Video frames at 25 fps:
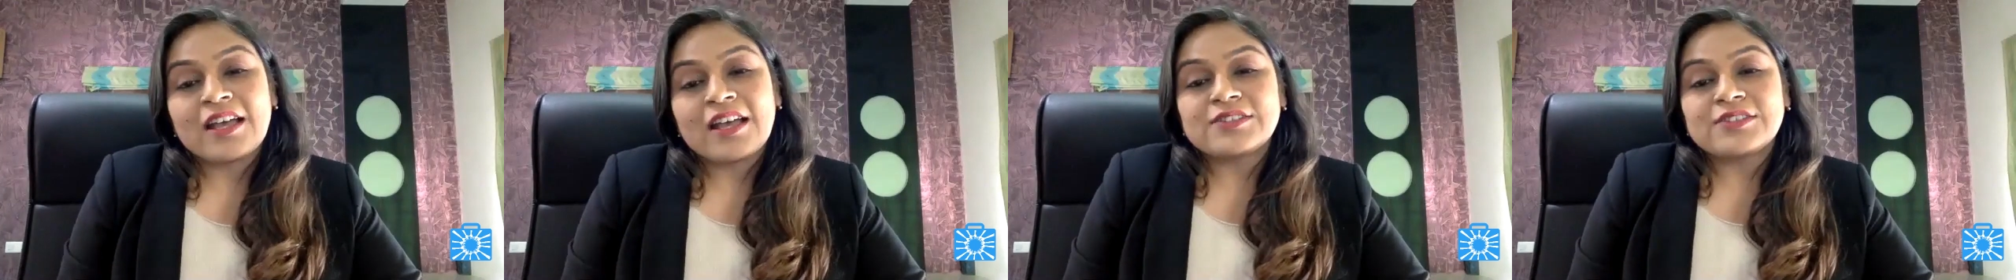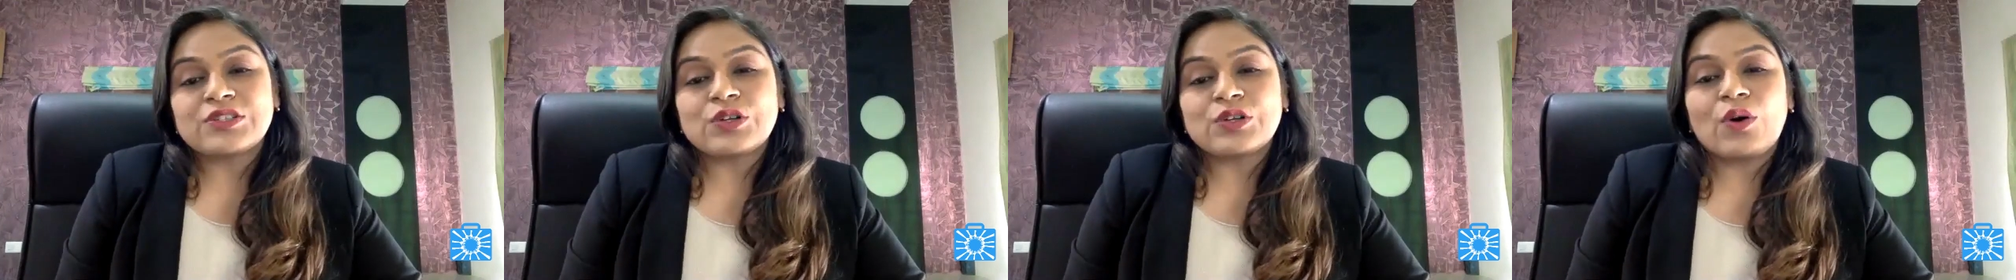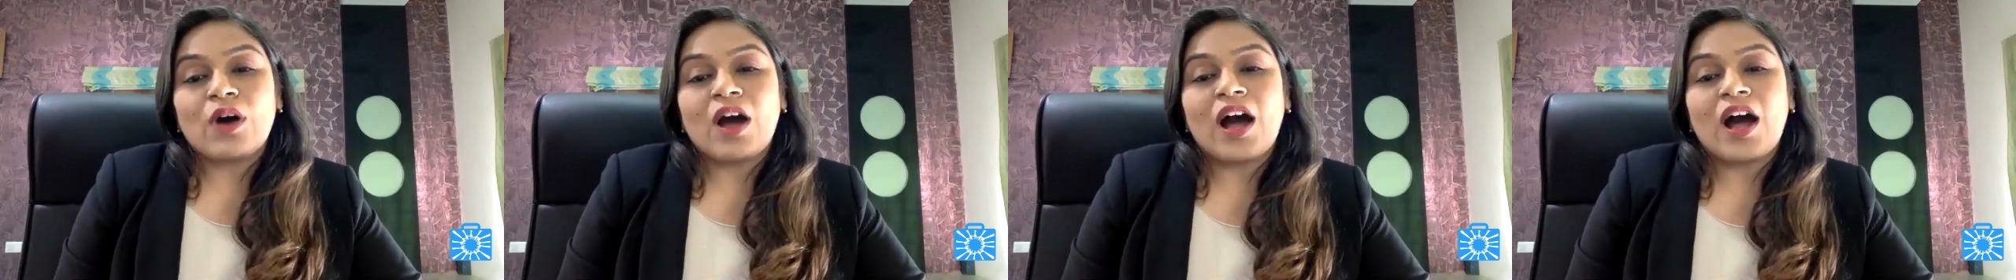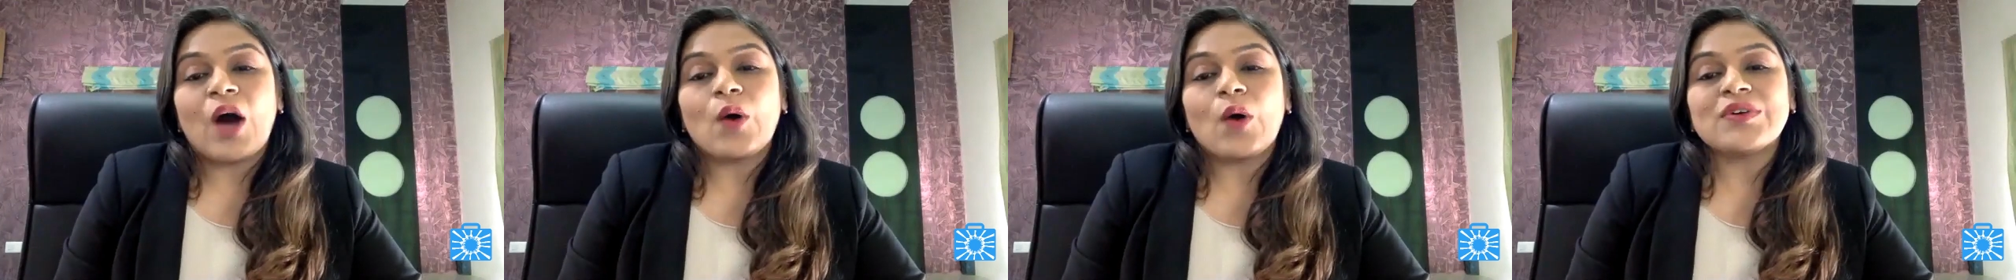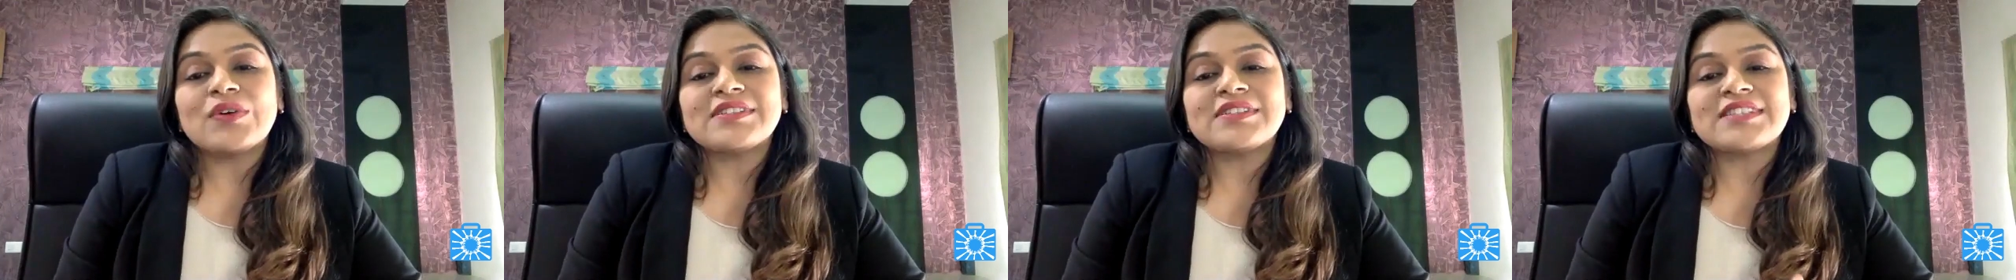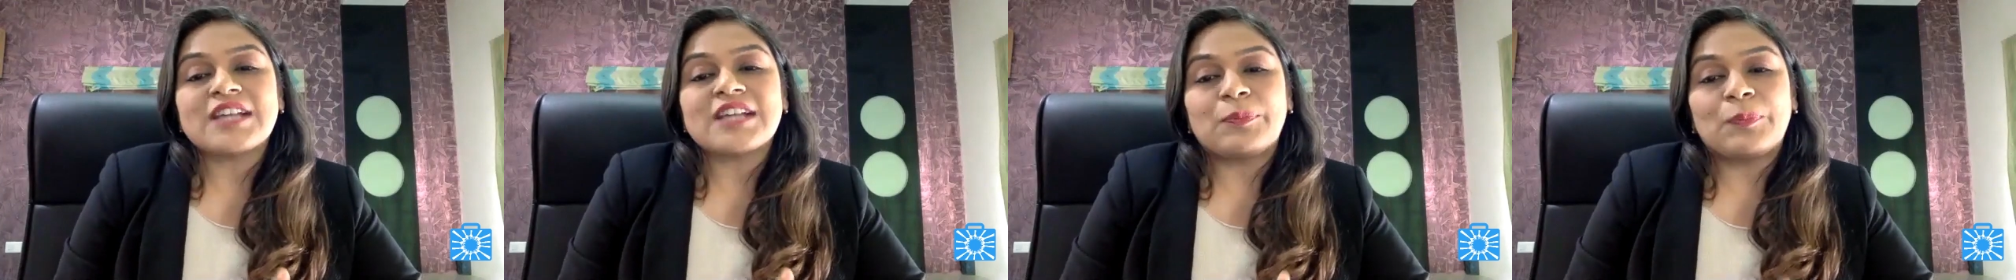So
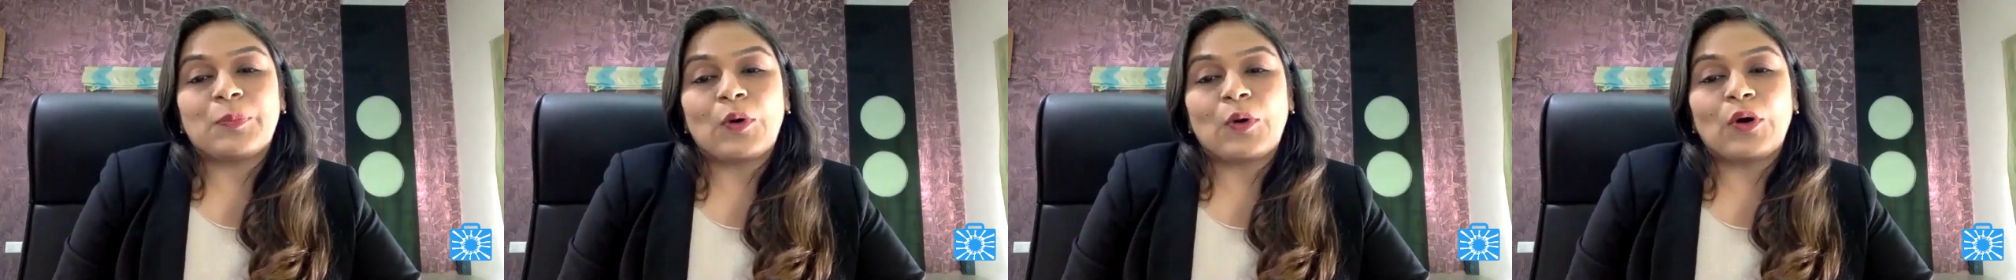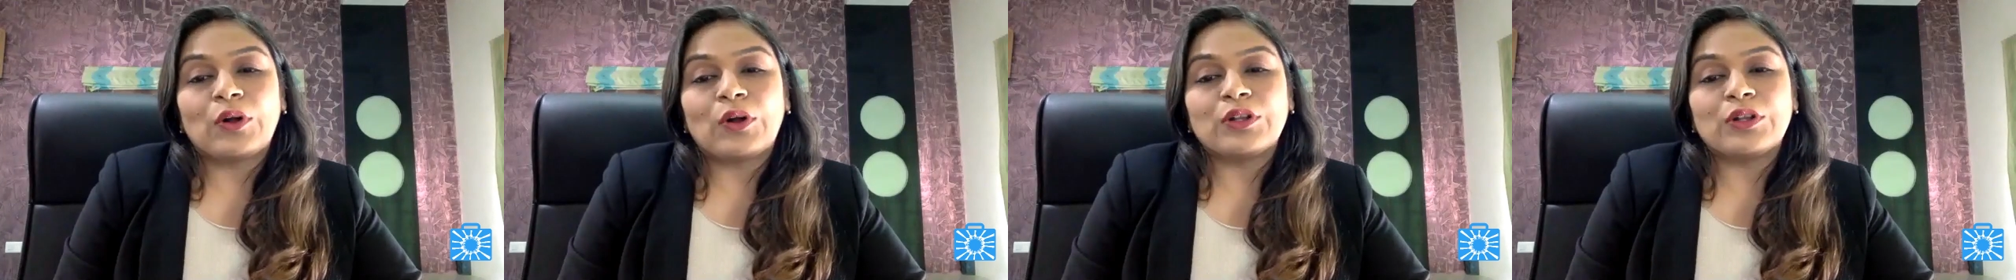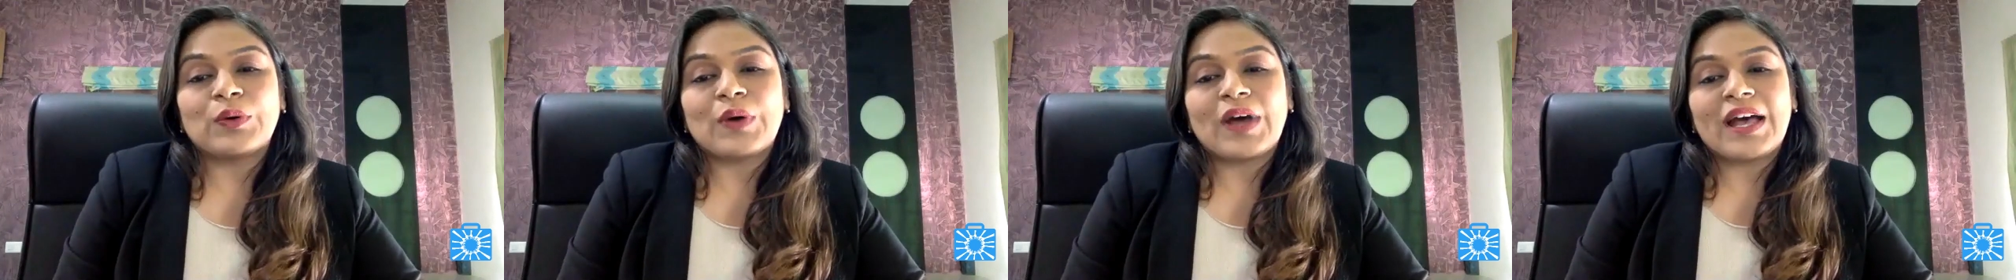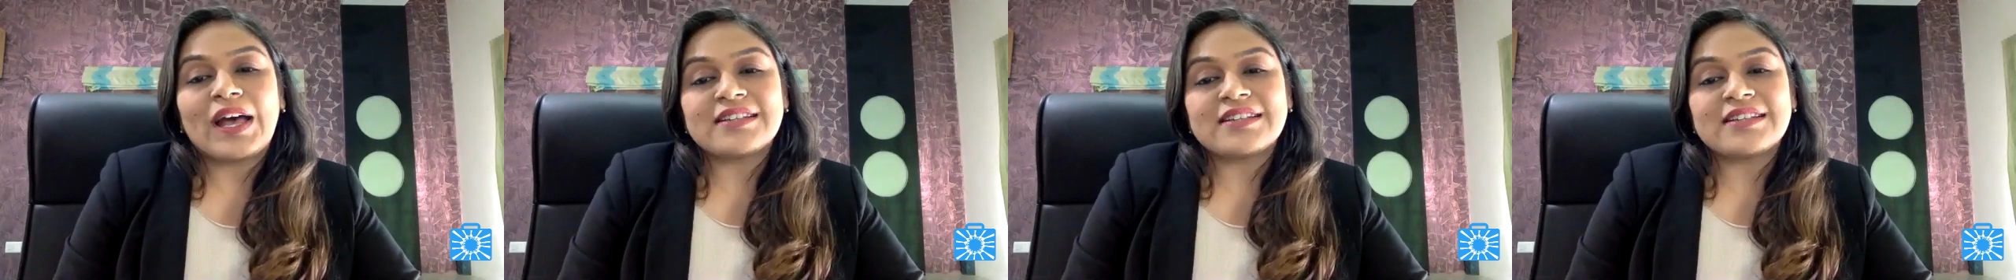how is Apollo